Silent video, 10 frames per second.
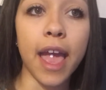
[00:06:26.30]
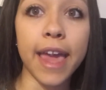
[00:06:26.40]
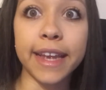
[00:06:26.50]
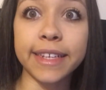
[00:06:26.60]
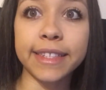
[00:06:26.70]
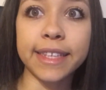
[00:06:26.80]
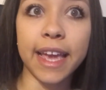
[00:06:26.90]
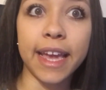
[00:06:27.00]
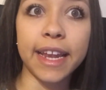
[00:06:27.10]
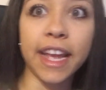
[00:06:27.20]
And I
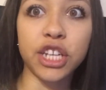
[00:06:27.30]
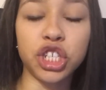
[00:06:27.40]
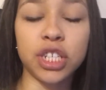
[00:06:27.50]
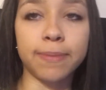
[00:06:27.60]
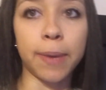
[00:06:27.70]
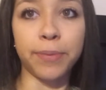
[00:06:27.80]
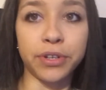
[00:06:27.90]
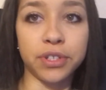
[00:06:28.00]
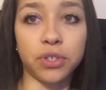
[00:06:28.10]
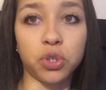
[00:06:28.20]
said, it's just my
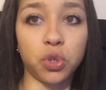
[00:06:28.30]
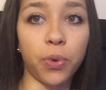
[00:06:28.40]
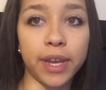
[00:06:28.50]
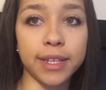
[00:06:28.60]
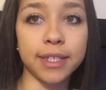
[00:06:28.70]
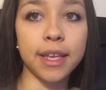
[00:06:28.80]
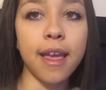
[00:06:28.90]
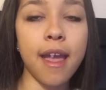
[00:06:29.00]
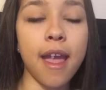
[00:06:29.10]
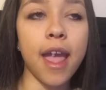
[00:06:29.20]
personal choice.
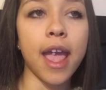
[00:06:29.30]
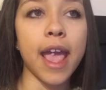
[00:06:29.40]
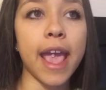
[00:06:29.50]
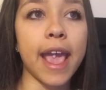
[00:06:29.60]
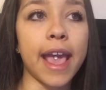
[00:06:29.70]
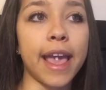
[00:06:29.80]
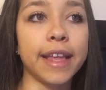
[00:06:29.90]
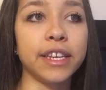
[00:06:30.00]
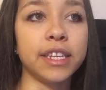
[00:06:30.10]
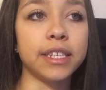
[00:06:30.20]

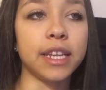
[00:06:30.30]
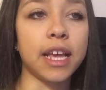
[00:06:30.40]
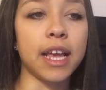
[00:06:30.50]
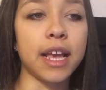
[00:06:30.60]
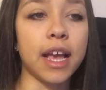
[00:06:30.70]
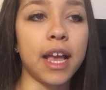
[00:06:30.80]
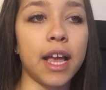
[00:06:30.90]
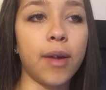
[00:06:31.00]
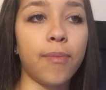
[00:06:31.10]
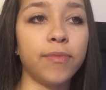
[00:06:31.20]
And
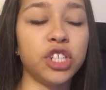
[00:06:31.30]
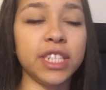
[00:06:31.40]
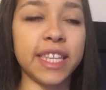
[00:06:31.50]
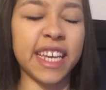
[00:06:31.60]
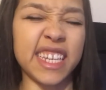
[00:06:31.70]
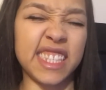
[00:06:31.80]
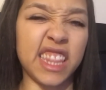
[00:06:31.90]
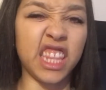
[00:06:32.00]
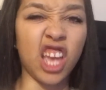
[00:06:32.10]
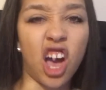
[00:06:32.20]
she's like, is
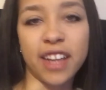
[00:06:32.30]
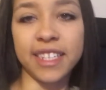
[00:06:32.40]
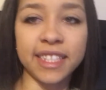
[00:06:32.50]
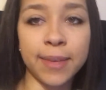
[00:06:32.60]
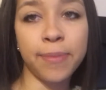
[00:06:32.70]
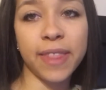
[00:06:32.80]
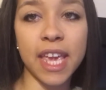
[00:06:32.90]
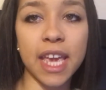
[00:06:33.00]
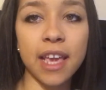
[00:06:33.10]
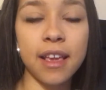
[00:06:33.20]
it the autism
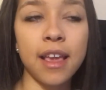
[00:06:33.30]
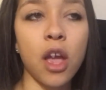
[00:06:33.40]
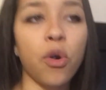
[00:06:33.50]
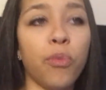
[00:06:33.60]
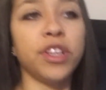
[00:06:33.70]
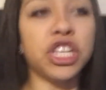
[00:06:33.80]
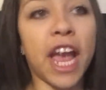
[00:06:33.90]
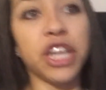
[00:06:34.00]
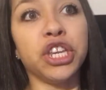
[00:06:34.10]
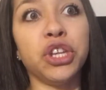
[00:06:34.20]
thing? Which
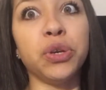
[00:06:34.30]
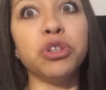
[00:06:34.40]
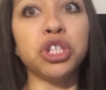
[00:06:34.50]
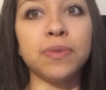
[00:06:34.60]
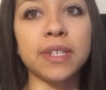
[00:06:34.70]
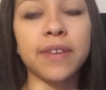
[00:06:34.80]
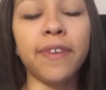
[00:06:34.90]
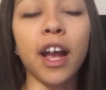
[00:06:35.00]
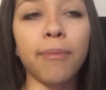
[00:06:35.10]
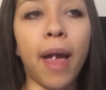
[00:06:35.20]
I knew she was going
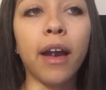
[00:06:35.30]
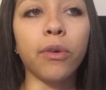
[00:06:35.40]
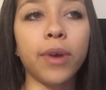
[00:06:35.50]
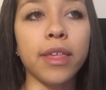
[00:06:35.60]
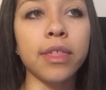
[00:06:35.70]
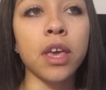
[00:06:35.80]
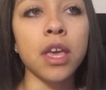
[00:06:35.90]
to fire back with,